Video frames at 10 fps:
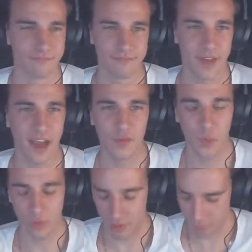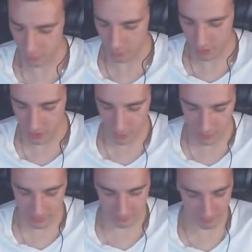I have no problem with working
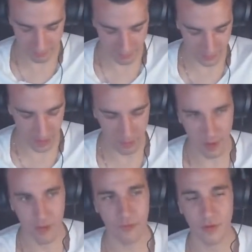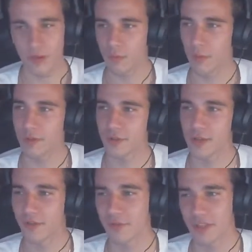women. Every woman should
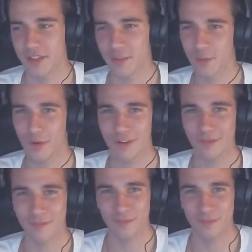have a chance to work,